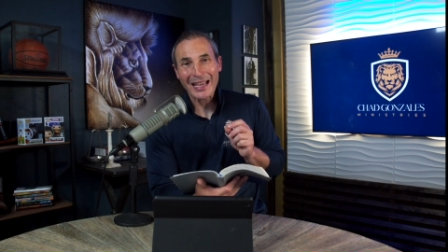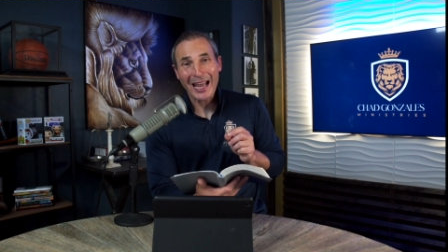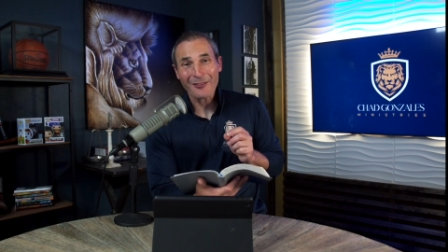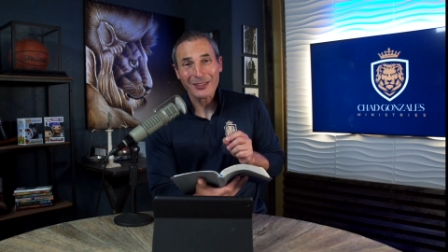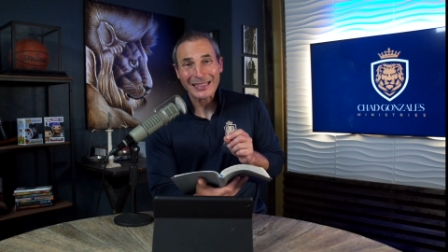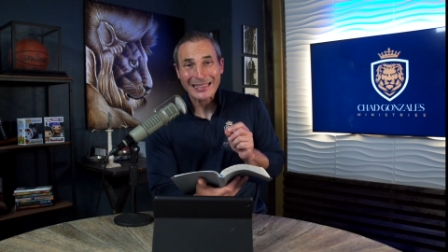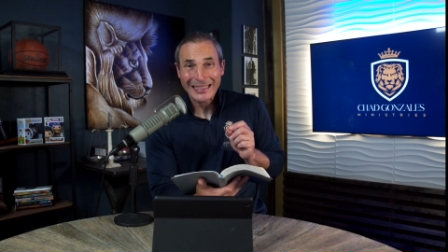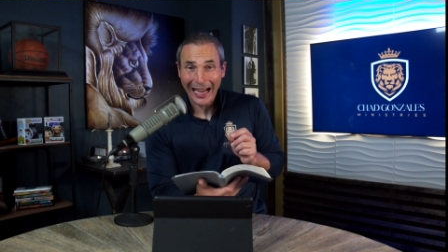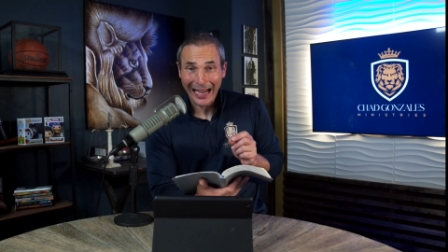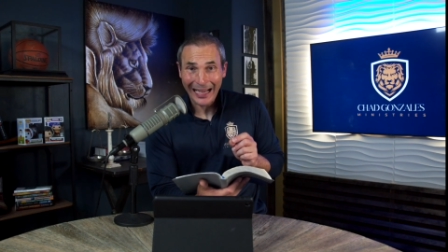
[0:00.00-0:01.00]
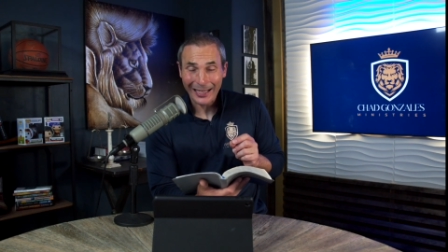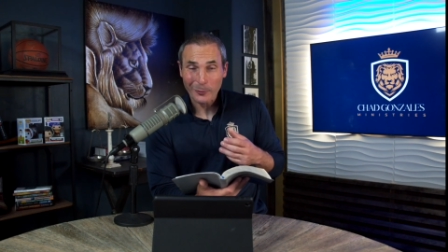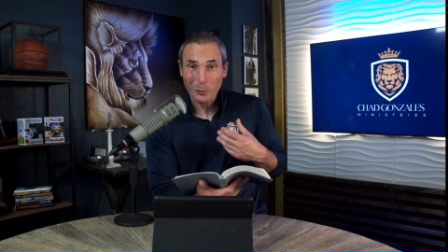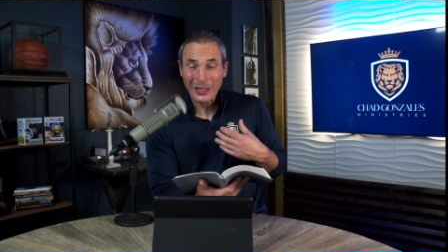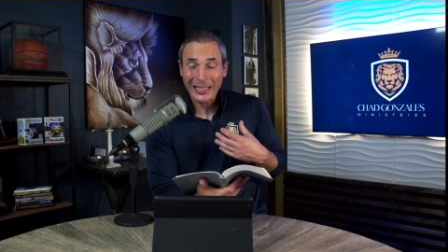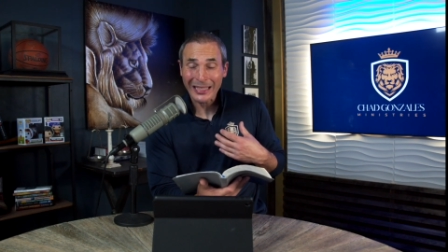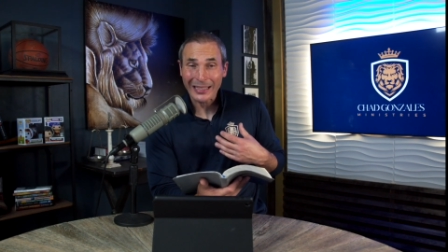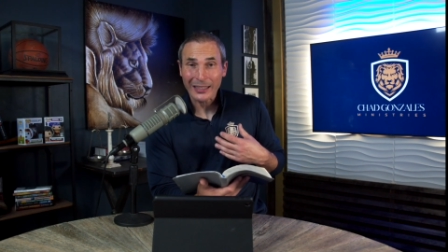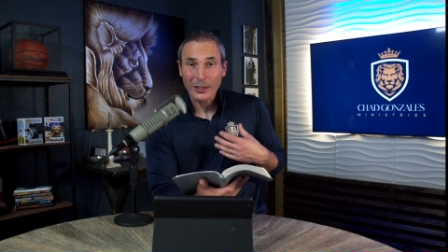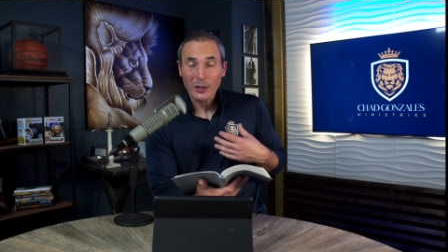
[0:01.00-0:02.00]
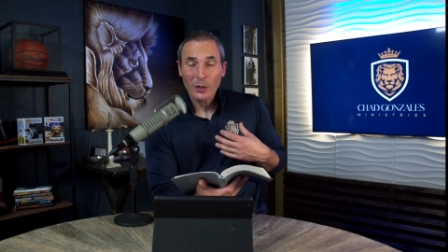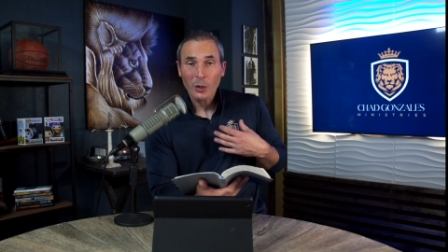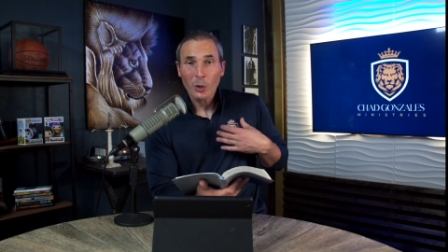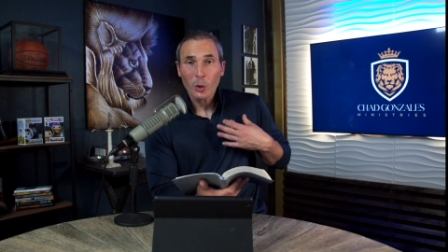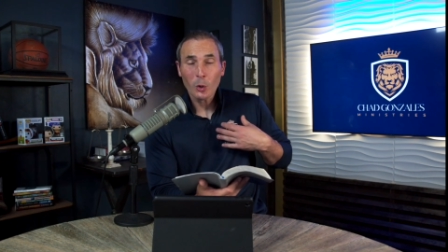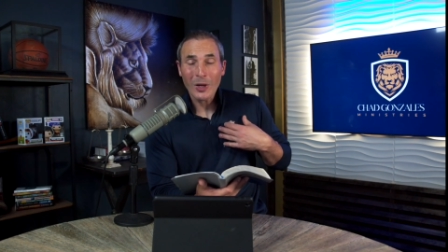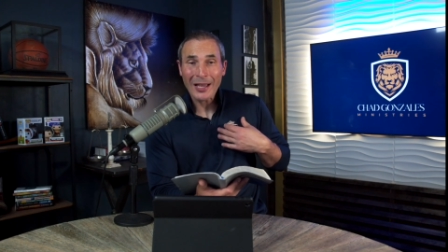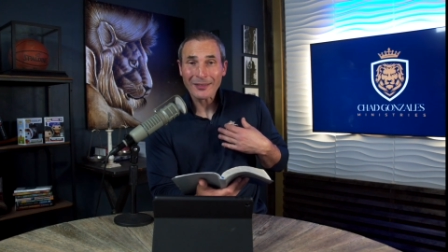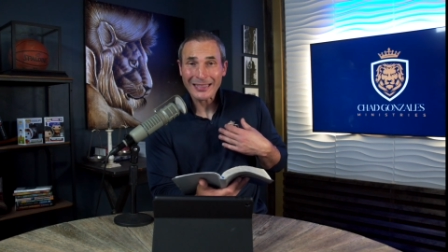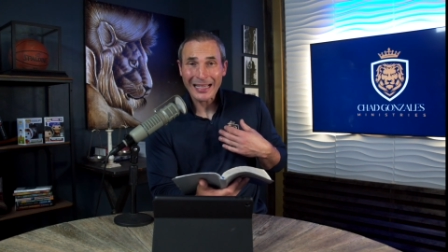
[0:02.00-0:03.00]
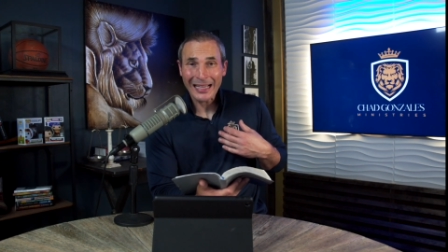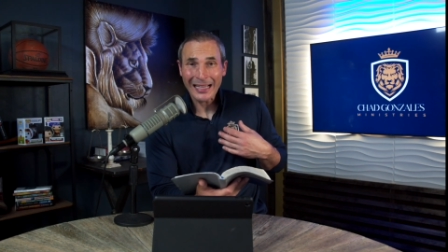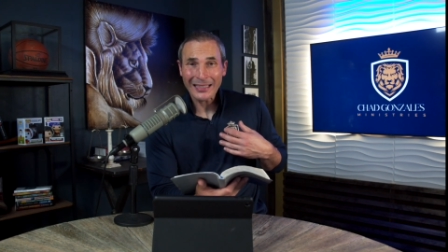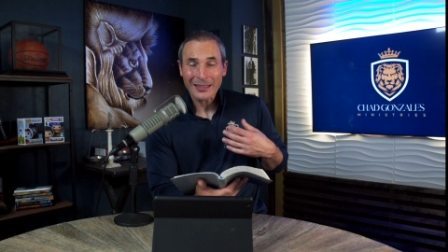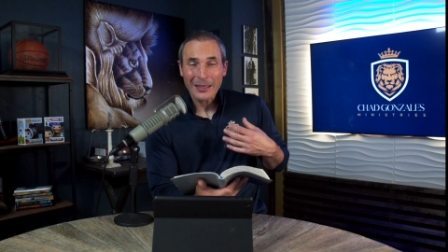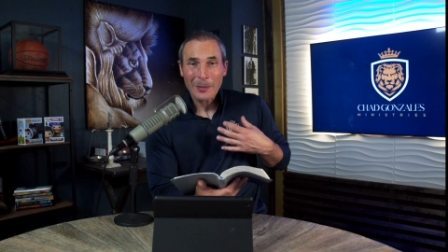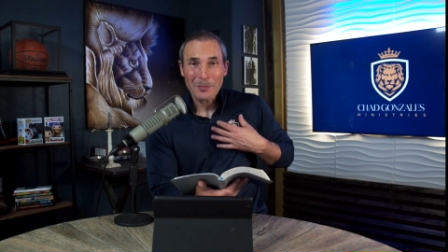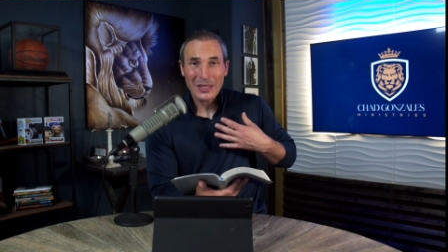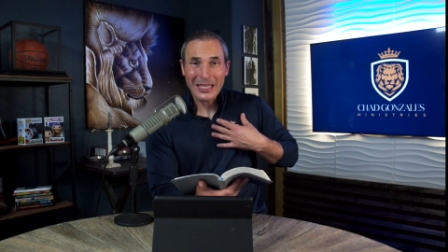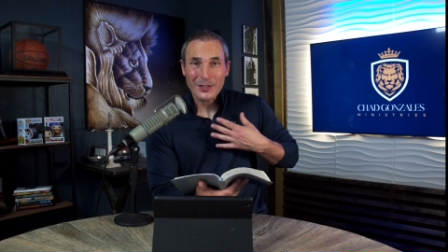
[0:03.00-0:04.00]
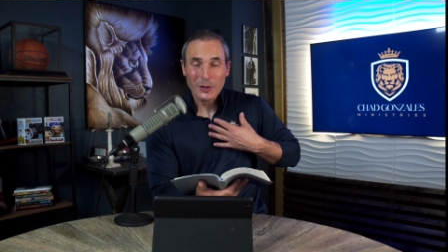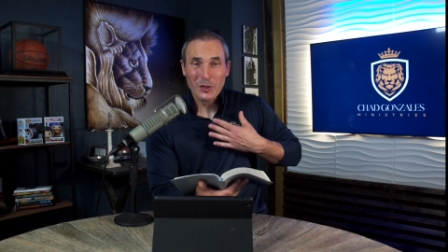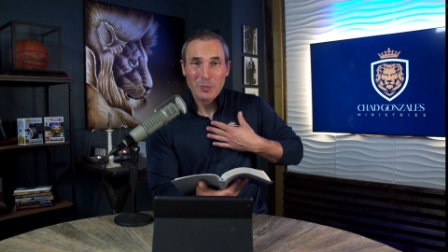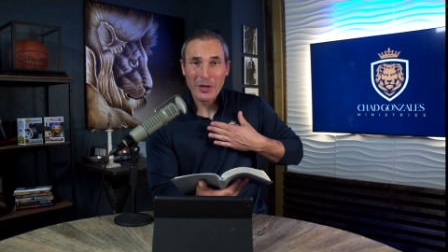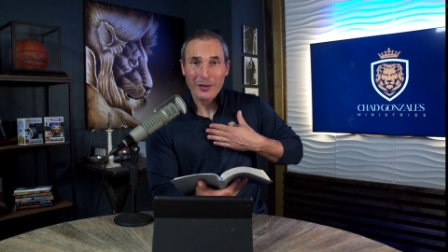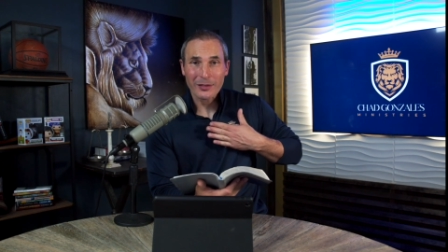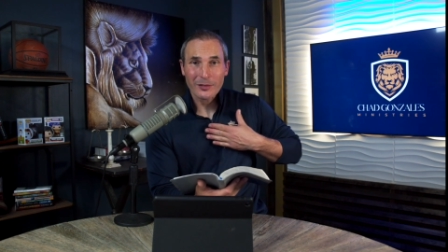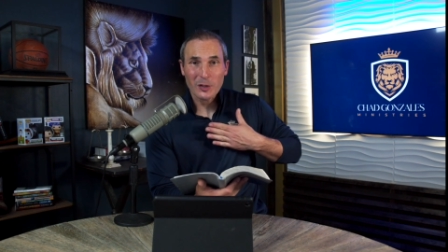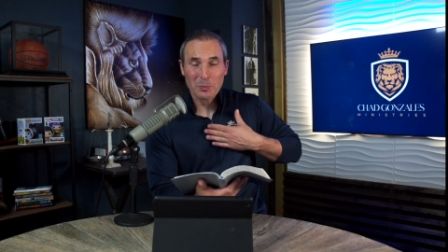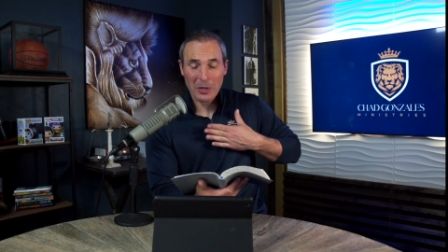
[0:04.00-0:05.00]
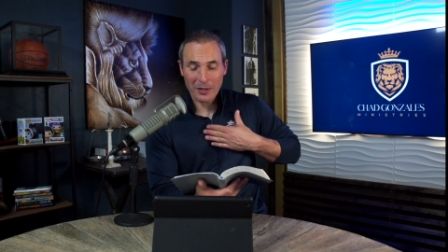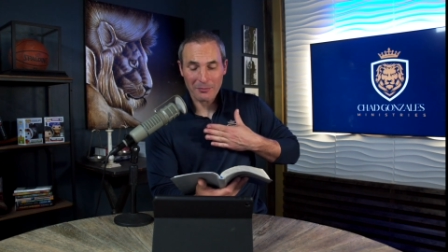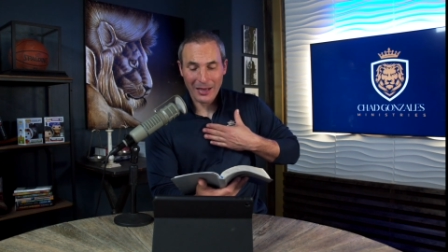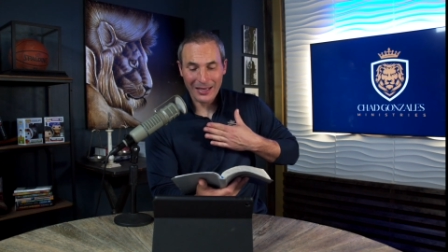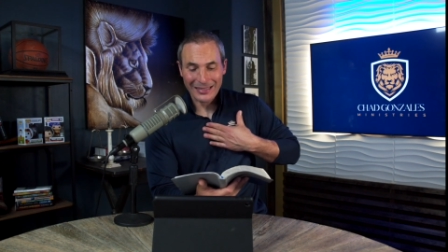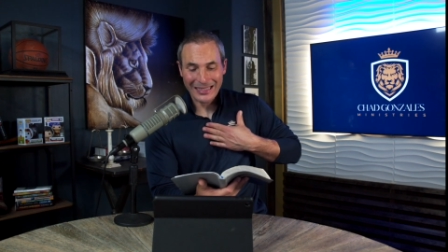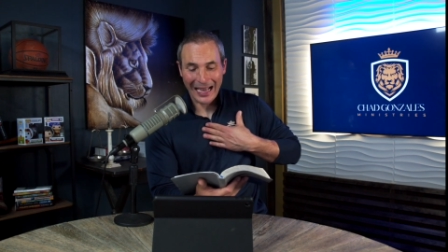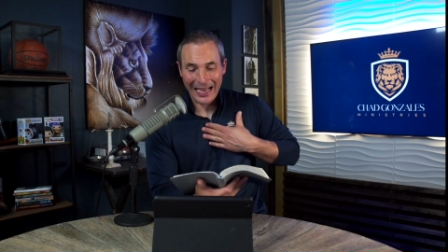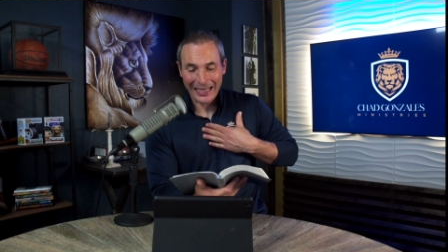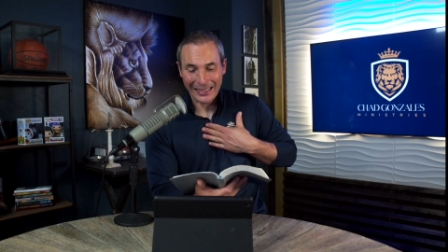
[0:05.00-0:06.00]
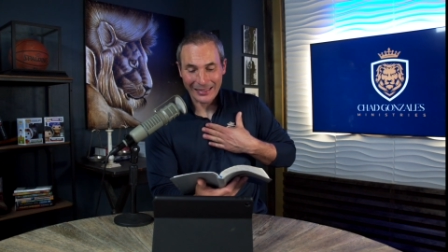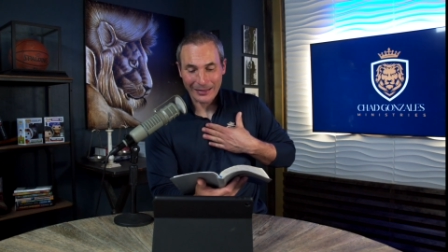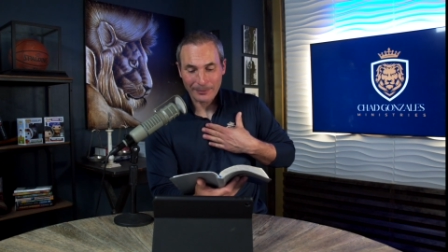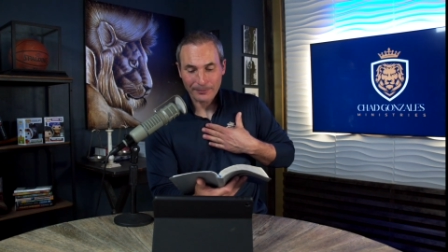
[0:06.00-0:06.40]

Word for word: having died, we, who having died? Me as a spirit, the spirit man died,